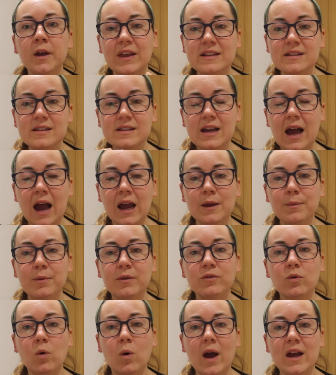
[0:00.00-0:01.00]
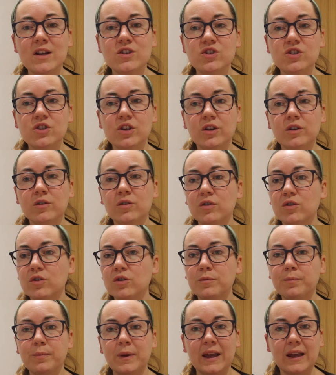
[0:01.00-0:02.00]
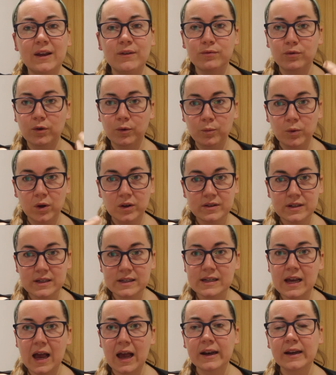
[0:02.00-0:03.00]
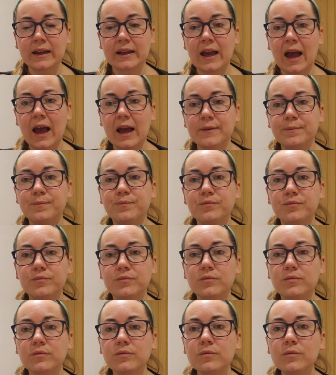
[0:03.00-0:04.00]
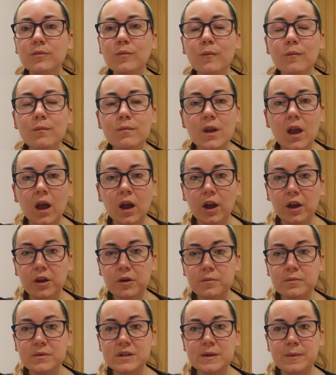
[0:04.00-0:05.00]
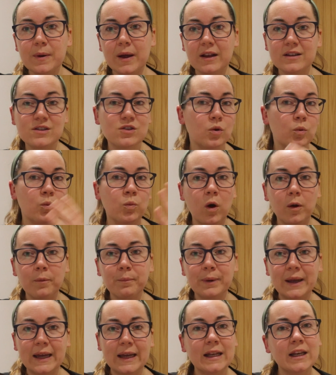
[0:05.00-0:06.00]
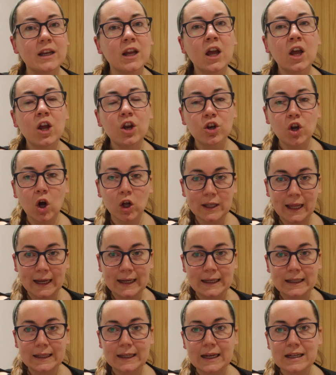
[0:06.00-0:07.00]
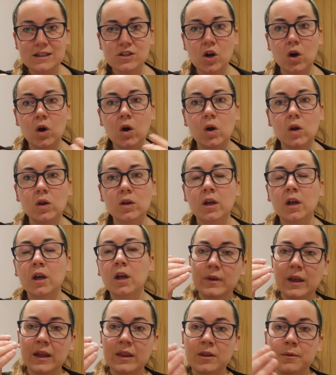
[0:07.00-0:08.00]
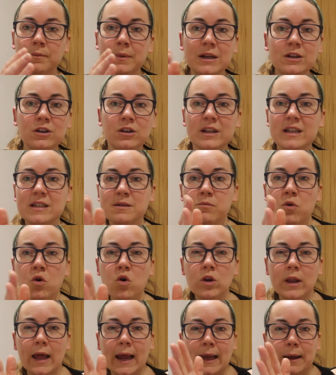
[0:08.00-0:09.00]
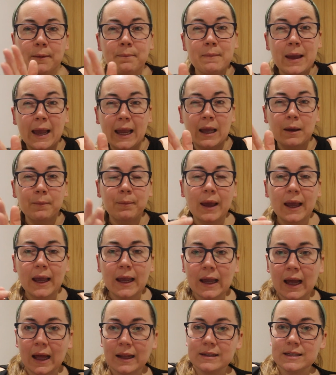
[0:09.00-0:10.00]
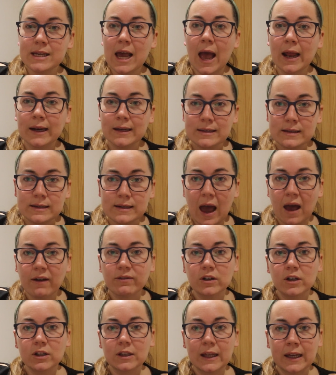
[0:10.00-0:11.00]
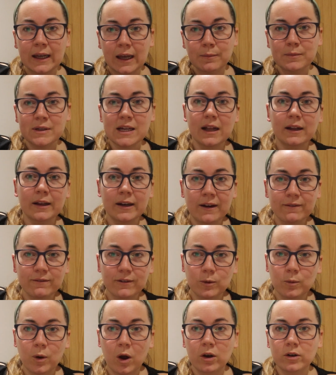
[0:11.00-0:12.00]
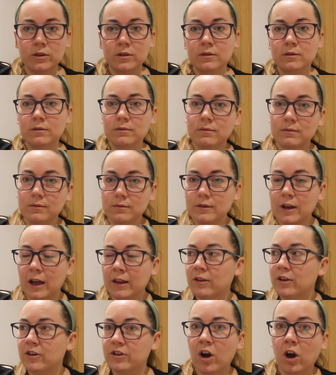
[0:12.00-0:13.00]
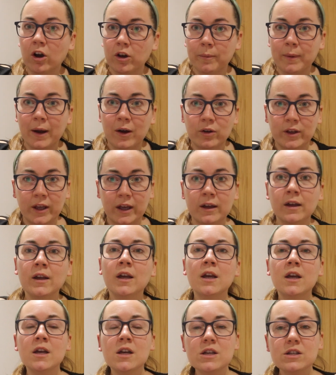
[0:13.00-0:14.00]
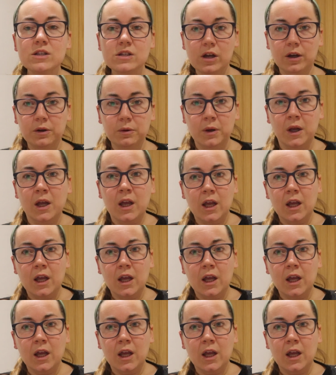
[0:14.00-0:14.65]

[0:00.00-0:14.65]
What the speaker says: this type of question could be from 1 to 10 again. So 1 being not likely at all. In the middle is more like maybe, and 10 is definitely, I'm telling everyone and the dog about you. So